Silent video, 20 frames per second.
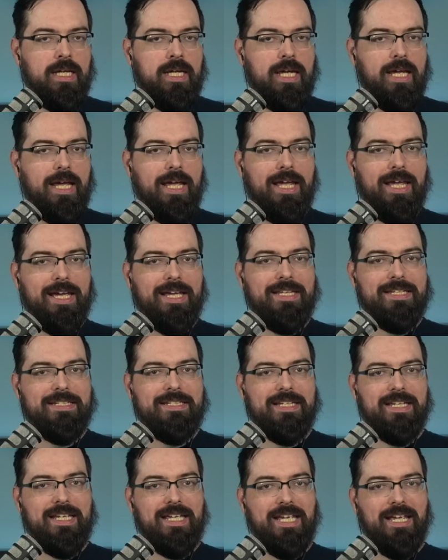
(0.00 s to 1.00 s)

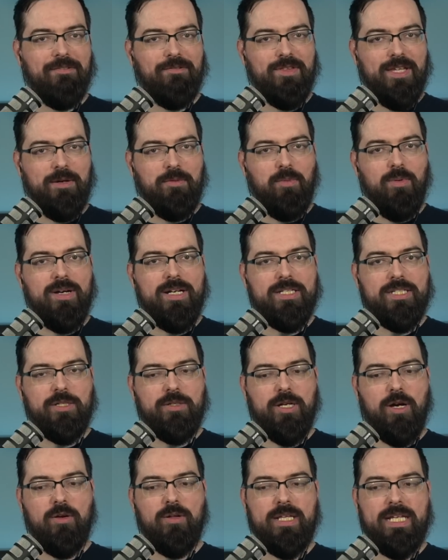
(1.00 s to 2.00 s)
And if they wanted to
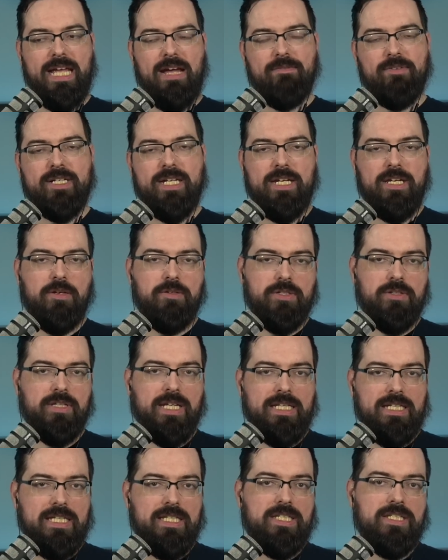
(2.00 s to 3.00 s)
go to the everyday user,
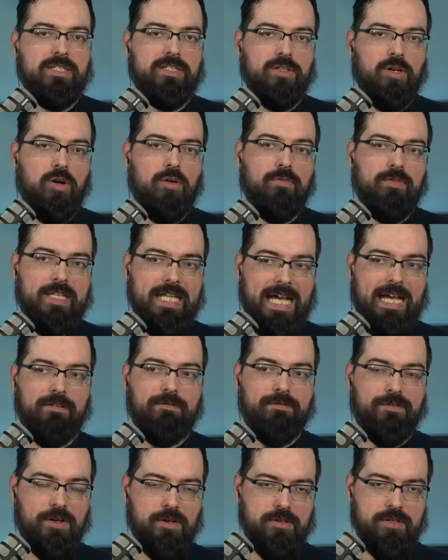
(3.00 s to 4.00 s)
they need to solve that
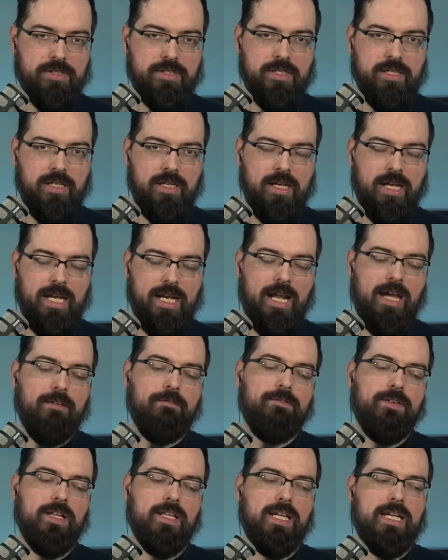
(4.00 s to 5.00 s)
first. And I
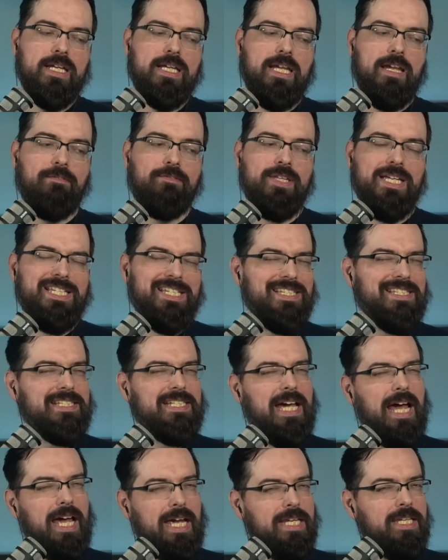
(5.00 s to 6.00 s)
feel like if they just
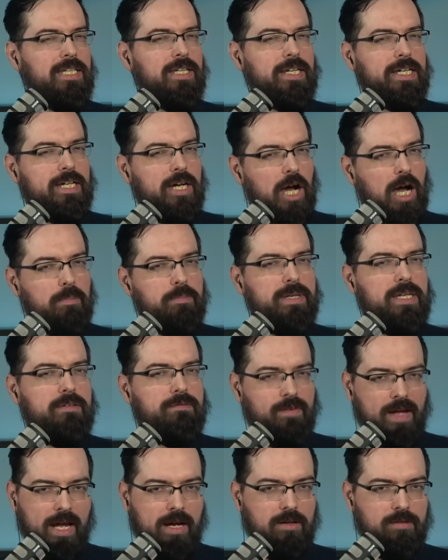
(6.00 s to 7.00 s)
kind of copied
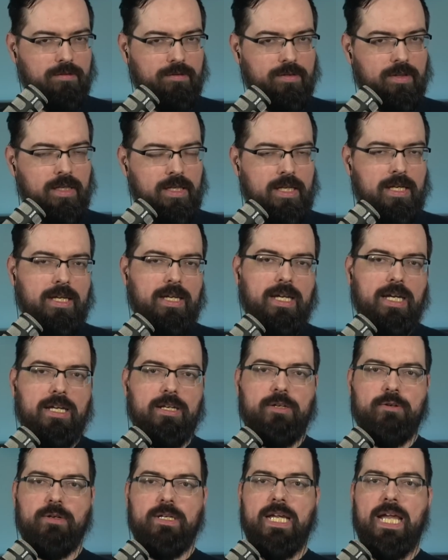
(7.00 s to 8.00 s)
Valve
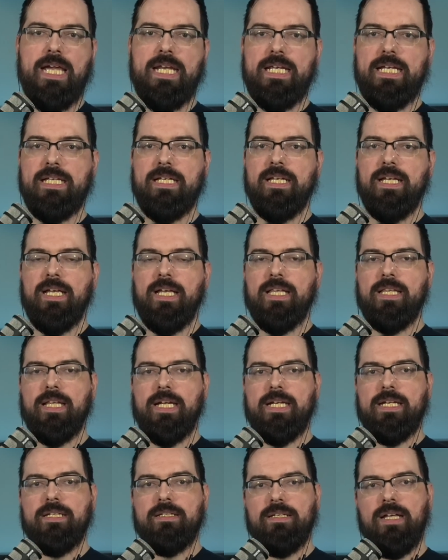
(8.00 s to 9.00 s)
in creating
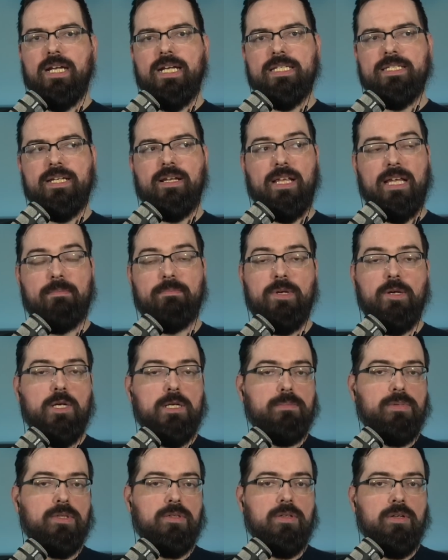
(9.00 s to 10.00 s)
like not necessarily a
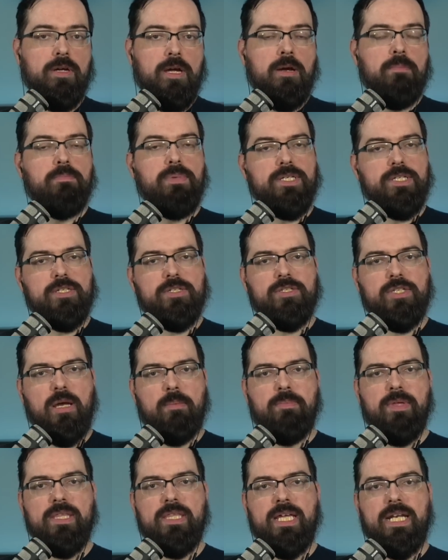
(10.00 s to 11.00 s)
mutable, but just
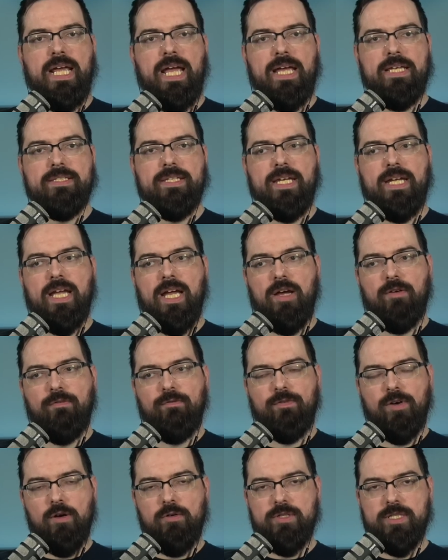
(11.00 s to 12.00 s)
something that has like a
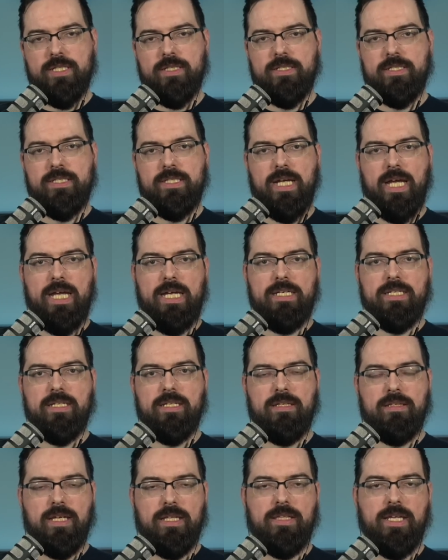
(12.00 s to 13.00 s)
frozen state
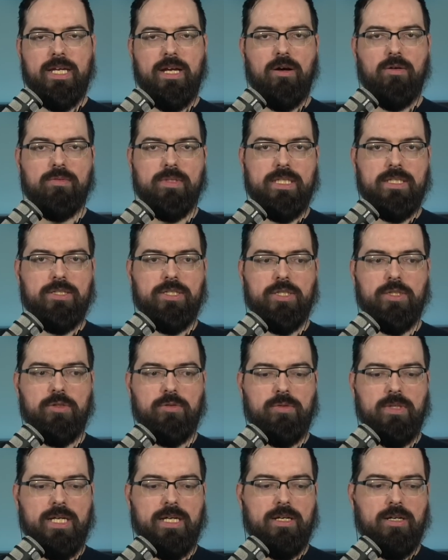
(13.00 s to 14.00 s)
that they only
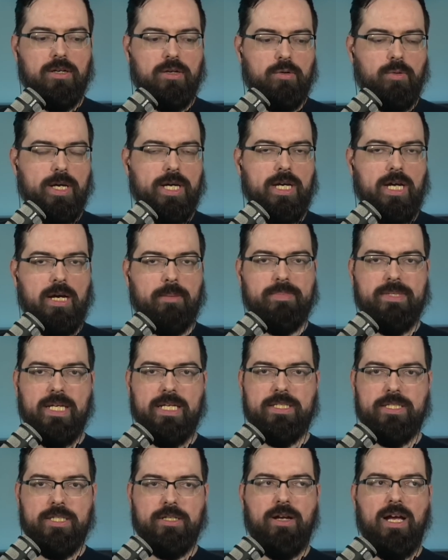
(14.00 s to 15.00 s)
do like quick
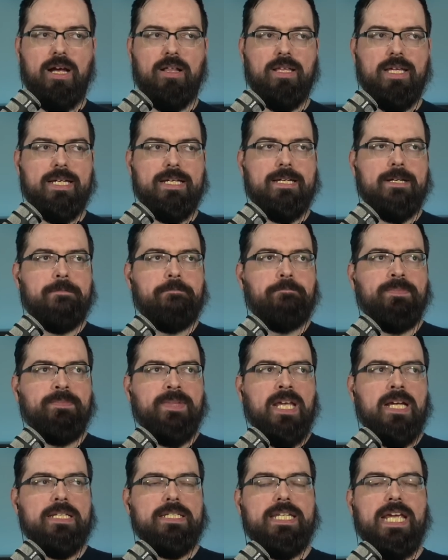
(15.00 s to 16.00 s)
updates. You know how like
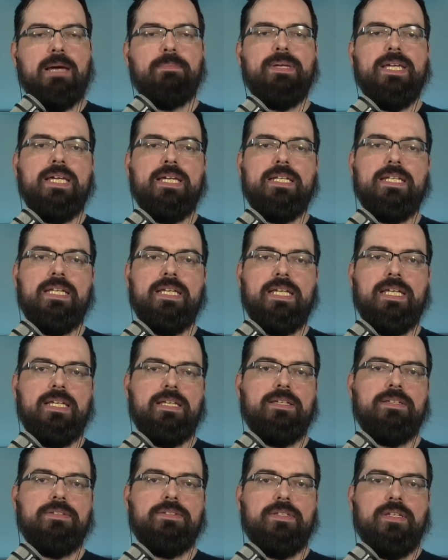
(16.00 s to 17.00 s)
Debian
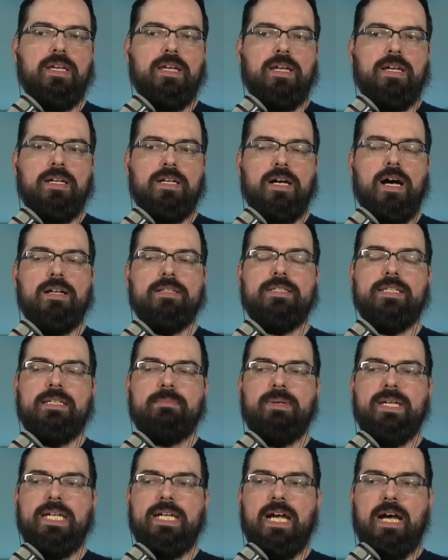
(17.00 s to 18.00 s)
is constantly
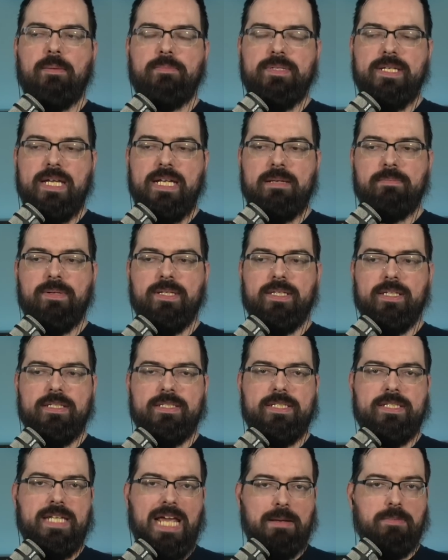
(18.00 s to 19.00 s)
being updated, but the
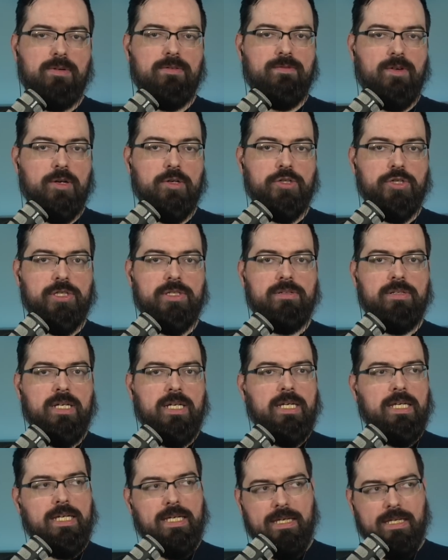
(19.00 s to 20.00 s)
stable version
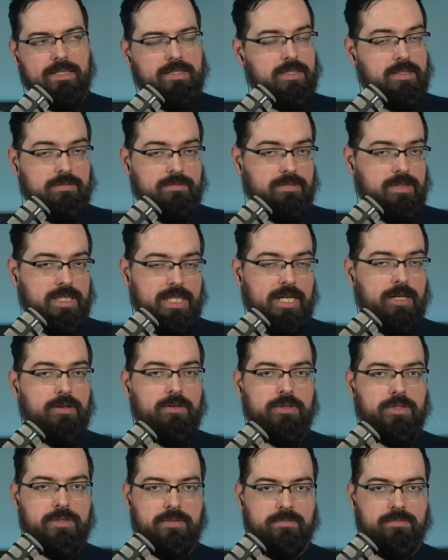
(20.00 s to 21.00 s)
is
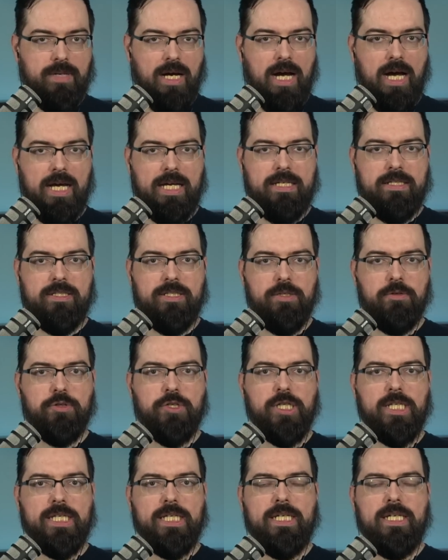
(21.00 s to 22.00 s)
years behind
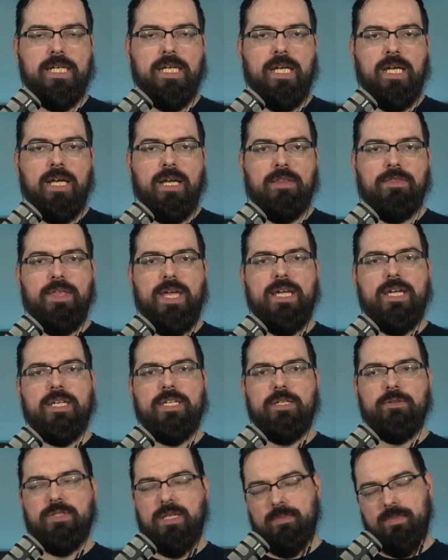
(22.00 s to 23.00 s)
usually. They could
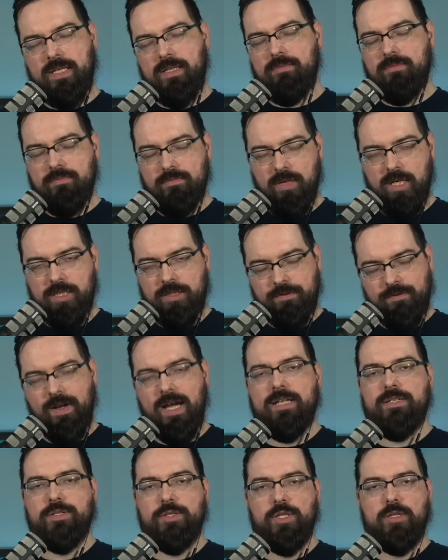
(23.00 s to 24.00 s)
do something much
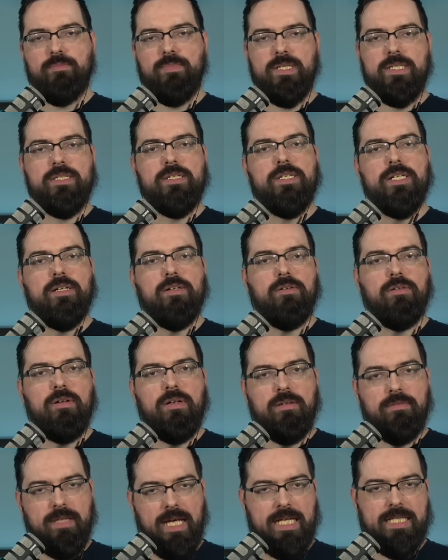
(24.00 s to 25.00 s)
faster, but
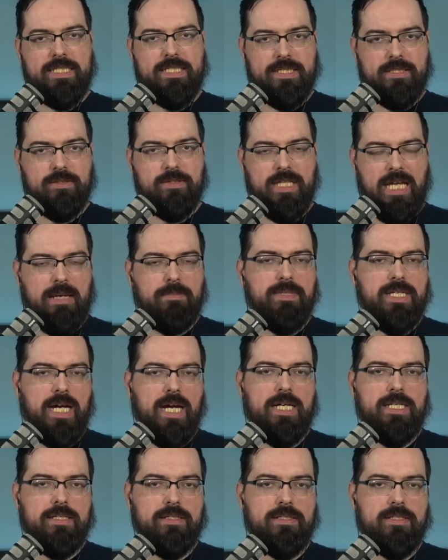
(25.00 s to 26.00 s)
still that same
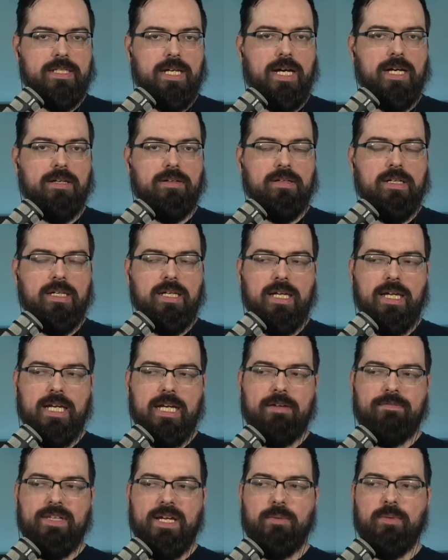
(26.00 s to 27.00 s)
kind of style. And
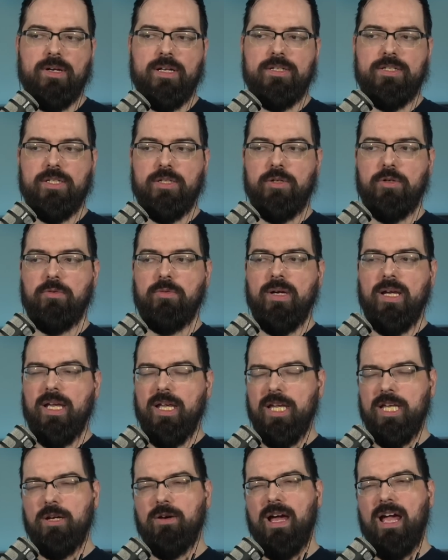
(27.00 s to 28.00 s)
if they were to do,
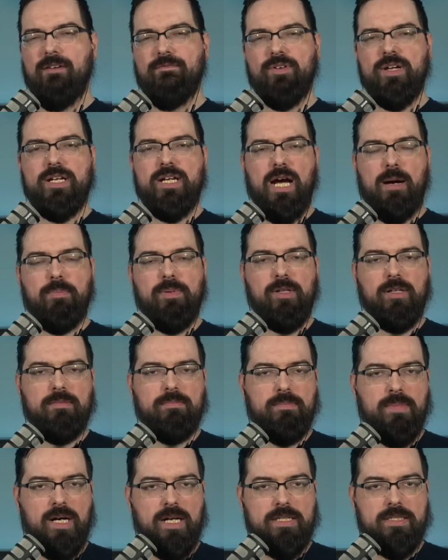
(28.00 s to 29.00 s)
every couple of
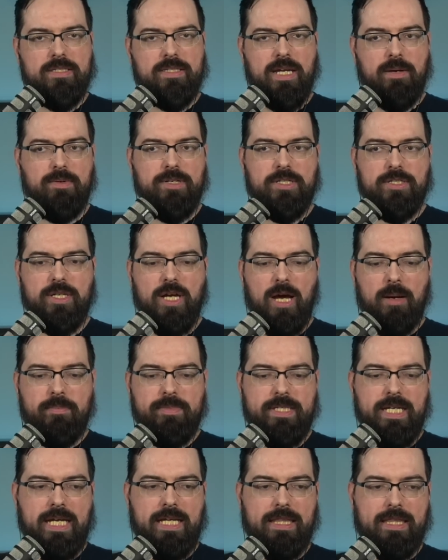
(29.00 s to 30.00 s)
months, they would just
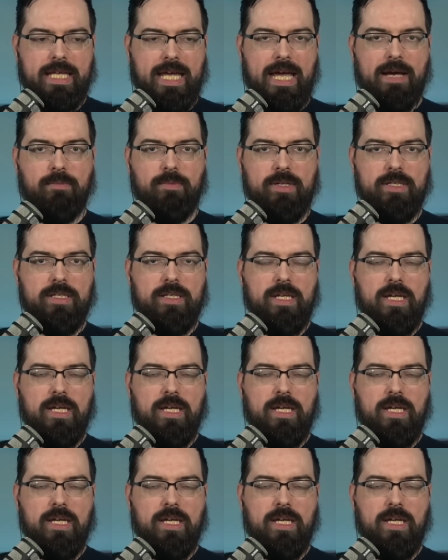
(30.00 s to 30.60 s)
update that one.